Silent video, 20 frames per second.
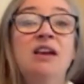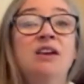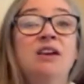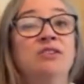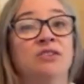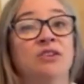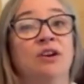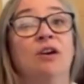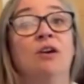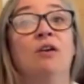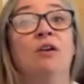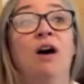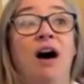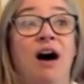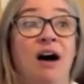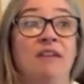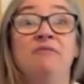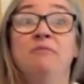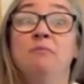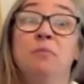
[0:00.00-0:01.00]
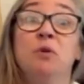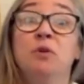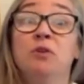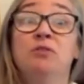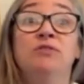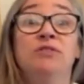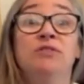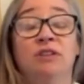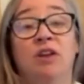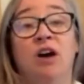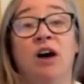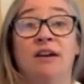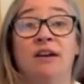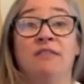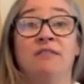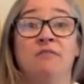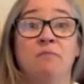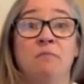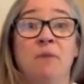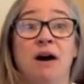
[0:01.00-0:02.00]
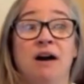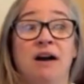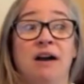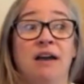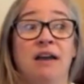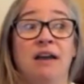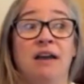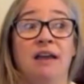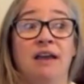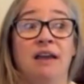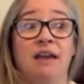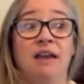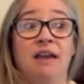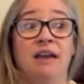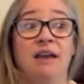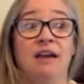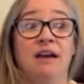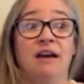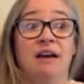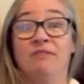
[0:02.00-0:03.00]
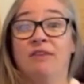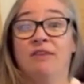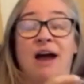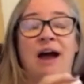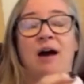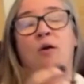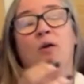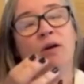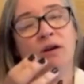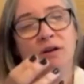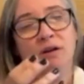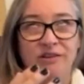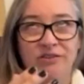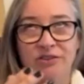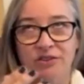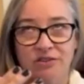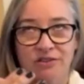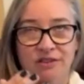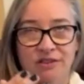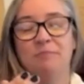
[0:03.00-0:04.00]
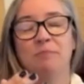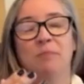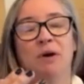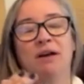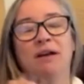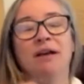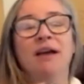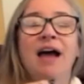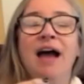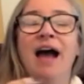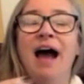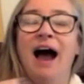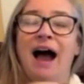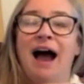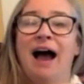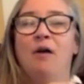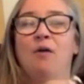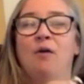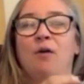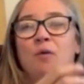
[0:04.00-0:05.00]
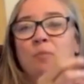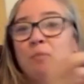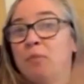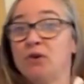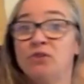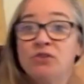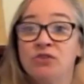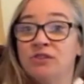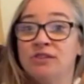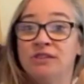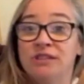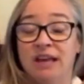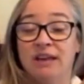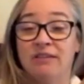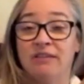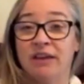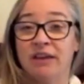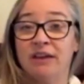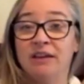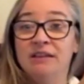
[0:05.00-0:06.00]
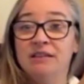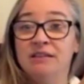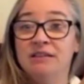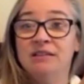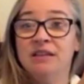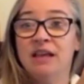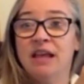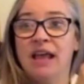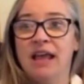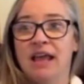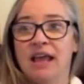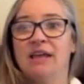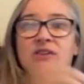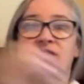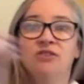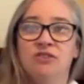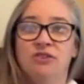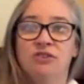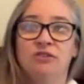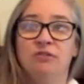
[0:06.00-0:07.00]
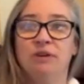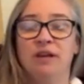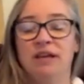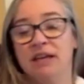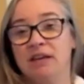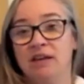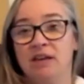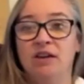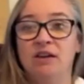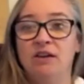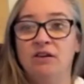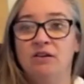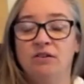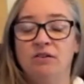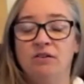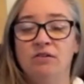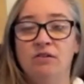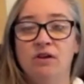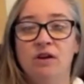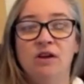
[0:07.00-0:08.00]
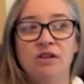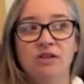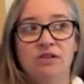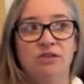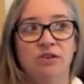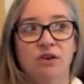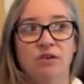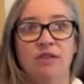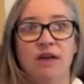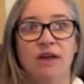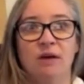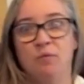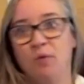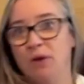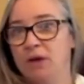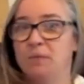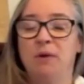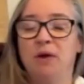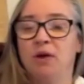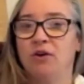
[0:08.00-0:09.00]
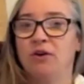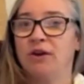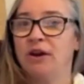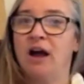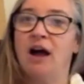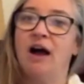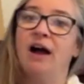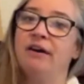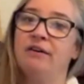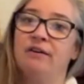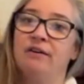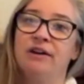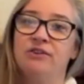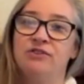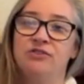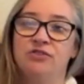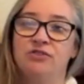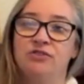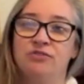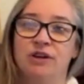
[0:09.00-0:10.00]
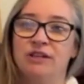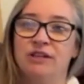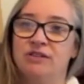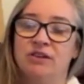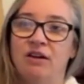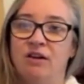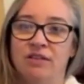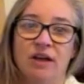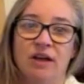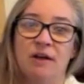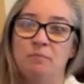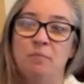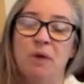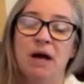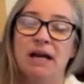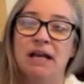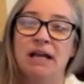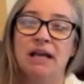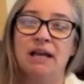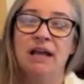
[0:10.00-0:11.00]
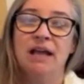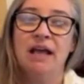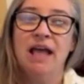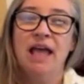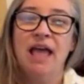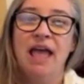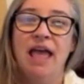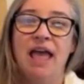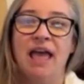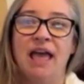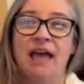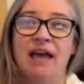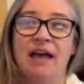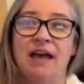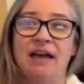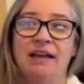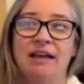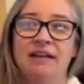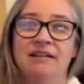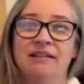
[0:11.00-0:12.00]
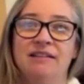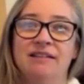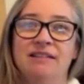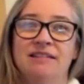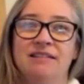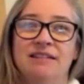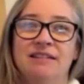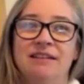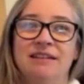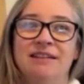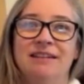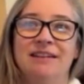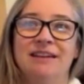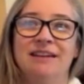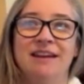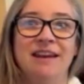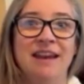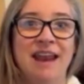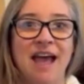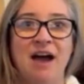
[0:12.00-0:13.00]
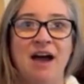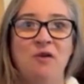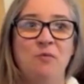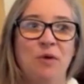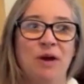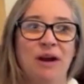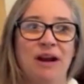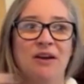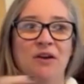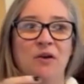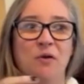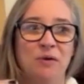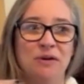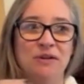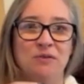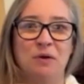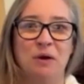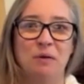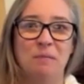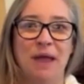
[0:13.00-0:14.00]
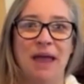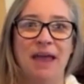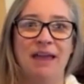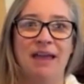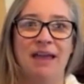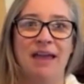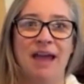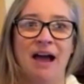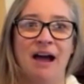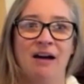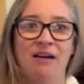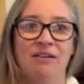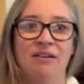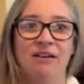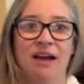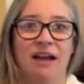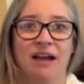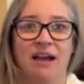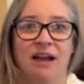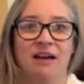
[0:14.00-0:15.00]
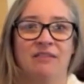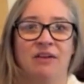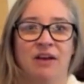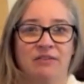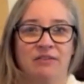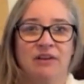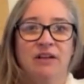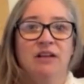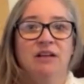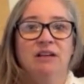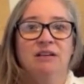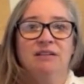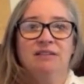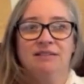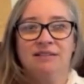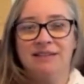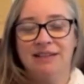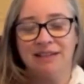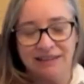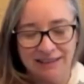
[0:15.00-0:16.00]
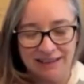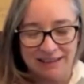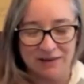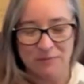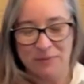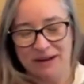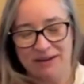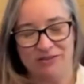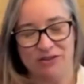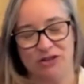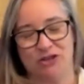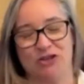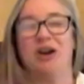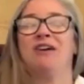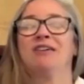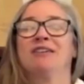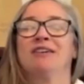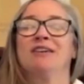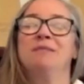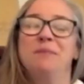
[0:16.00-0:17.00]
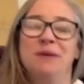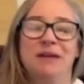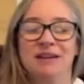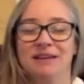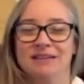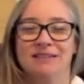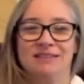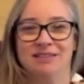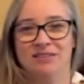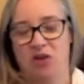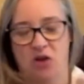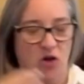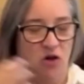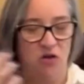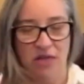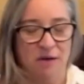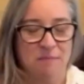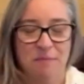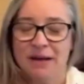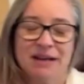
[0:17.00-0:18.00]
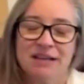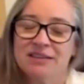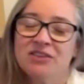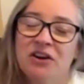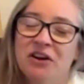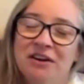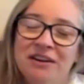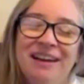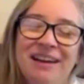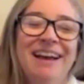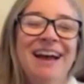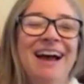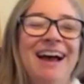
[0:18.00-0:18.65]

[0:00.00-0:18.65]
So I've moved a lot of I shouldn't say our personal savings into EQ so that we can be earning higher interest rates on that money. And now when I go into our bank account, I kind of have a little bit of a shocker because all that money's gone.